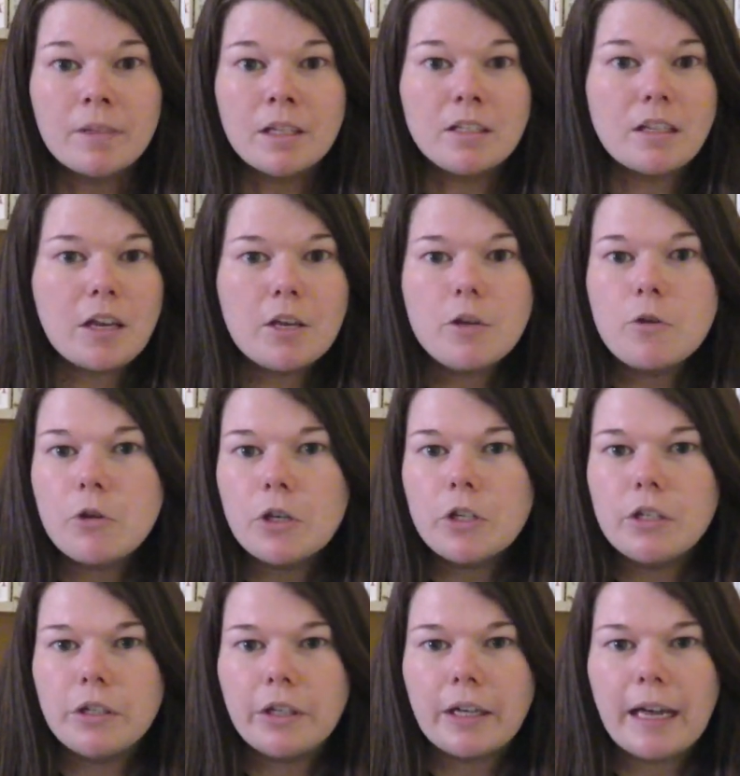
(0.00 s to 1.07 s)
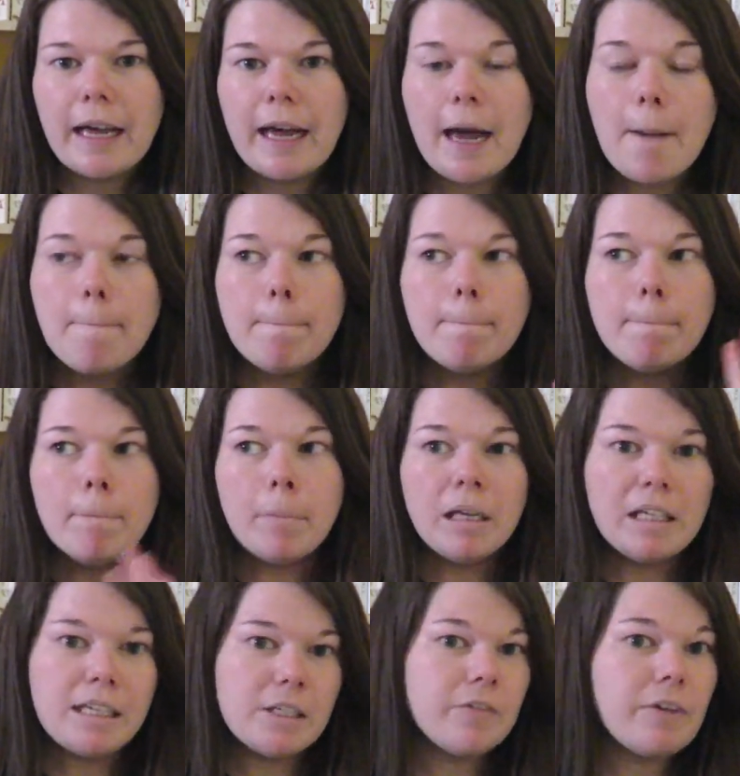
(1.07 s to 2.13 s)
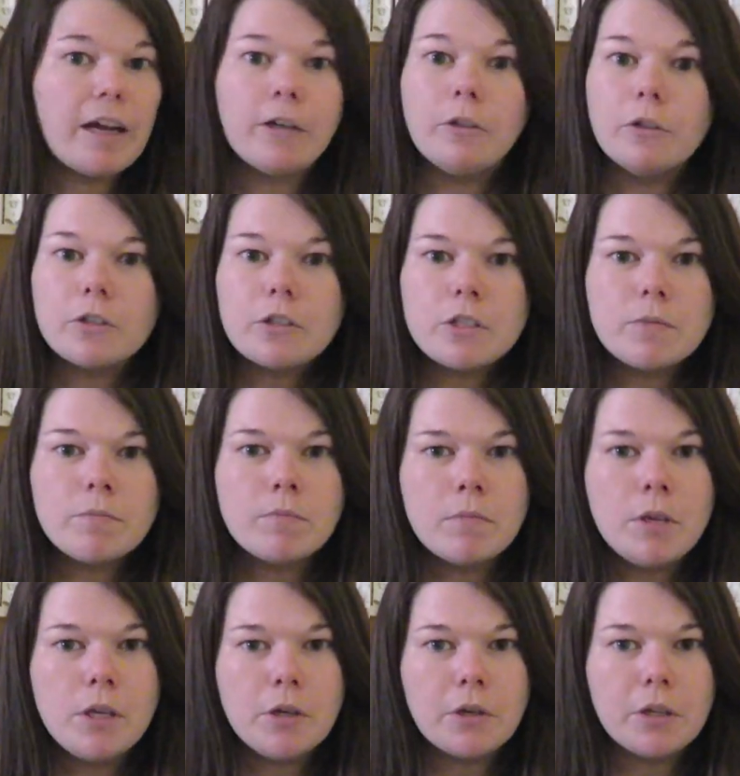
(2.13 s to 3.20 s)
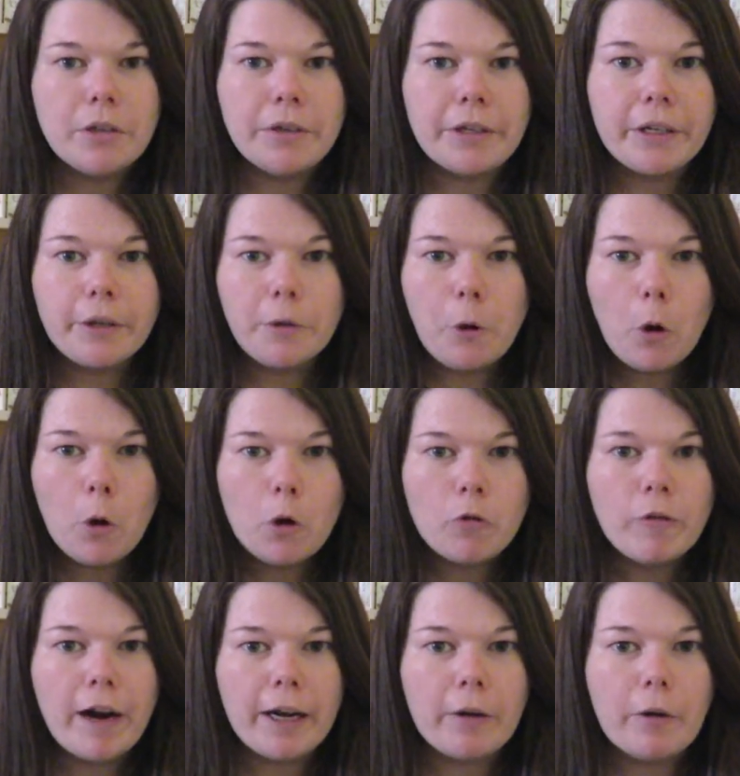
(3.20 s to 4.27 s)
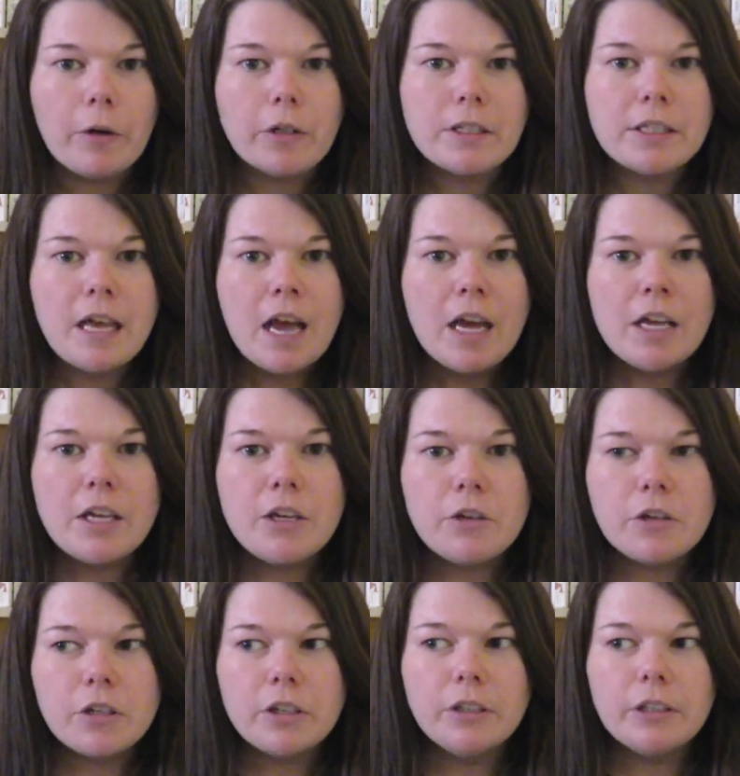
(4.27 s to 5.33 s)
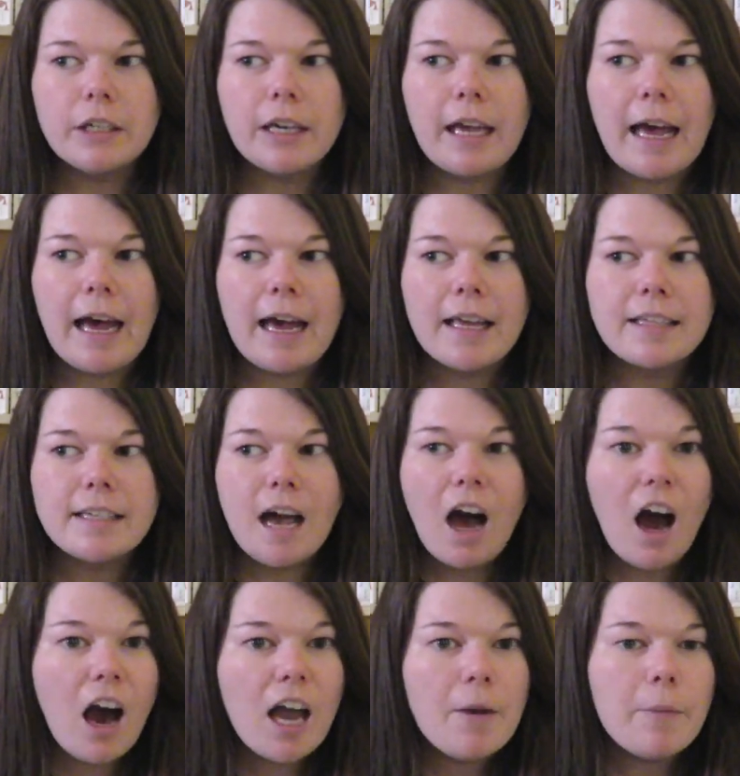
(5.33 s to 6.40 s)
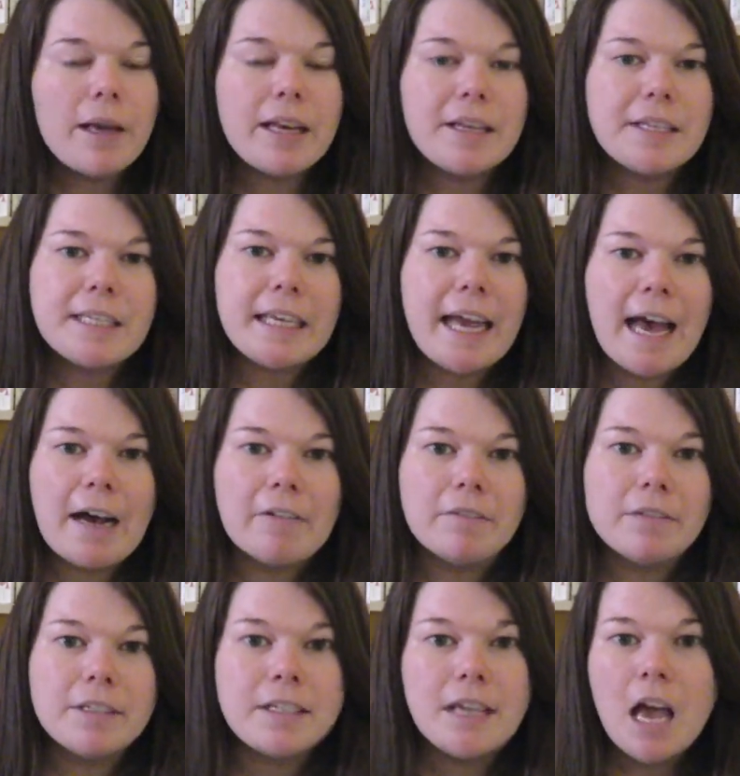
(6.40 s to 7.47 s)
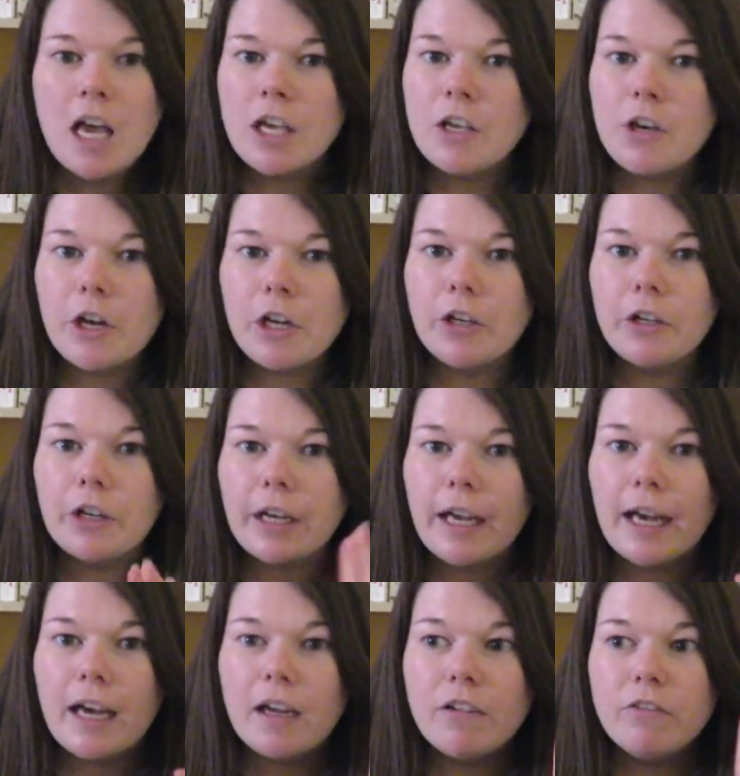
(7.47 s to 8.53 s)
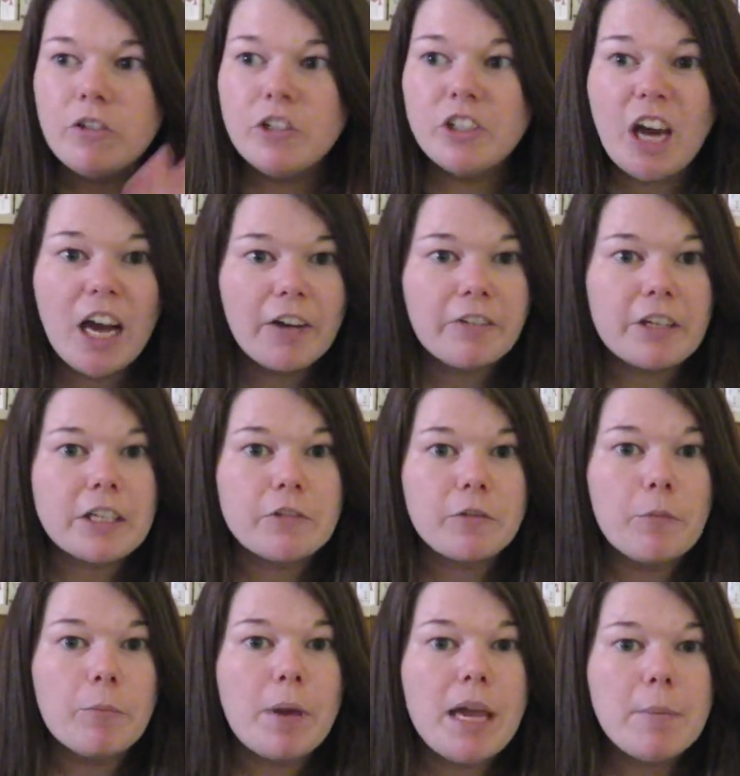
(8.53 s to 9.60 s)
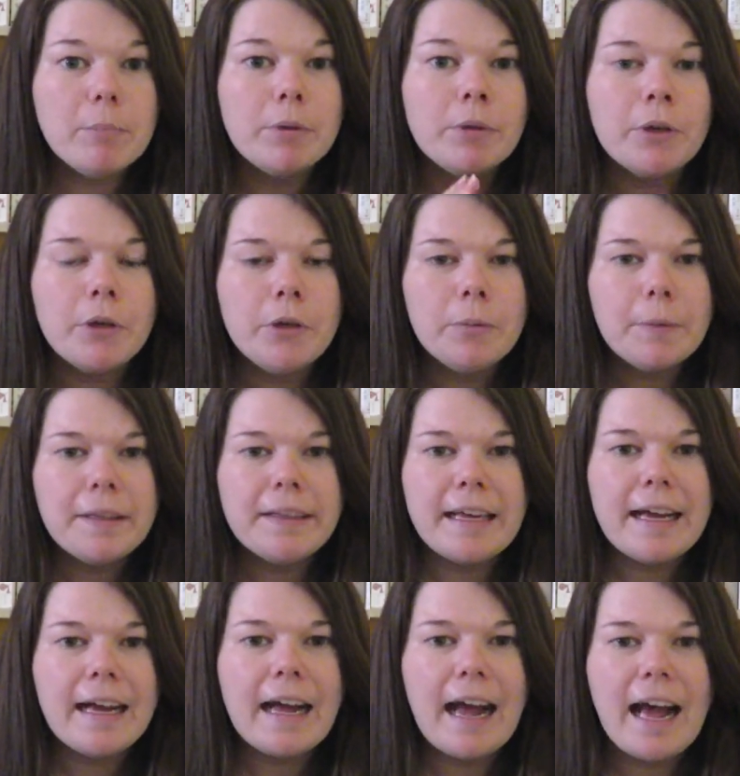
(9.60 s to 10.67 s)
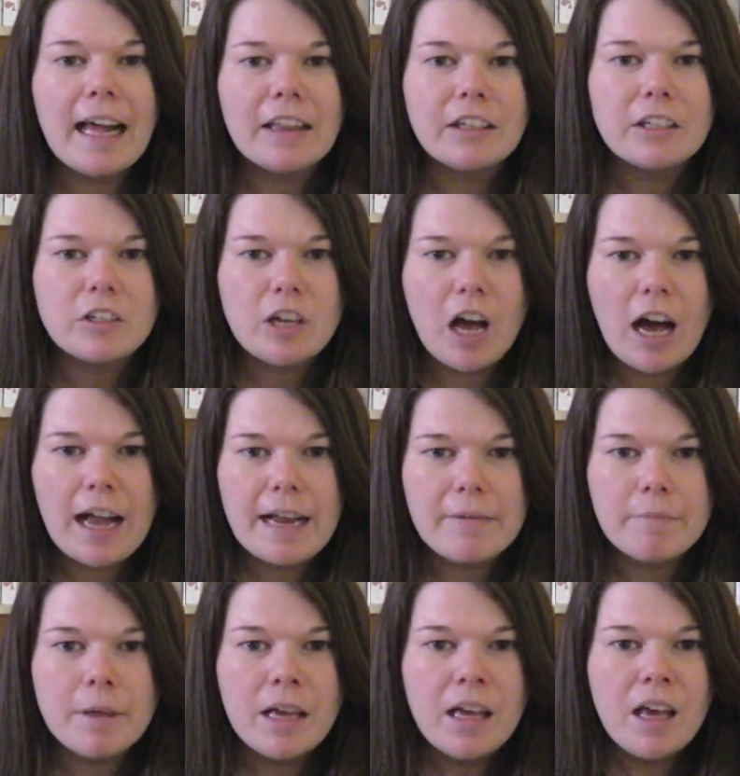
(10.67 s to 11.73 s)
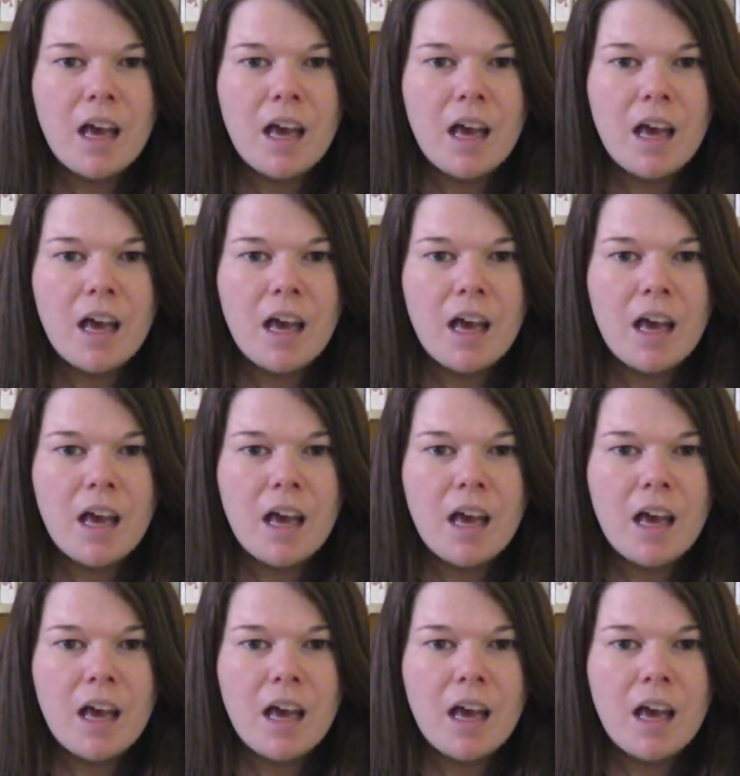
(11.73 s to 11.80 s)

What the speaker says: So you could look at police records. You could look at court records, you could look at eyewitness accounts, you could look at diaries from people who were there at the time.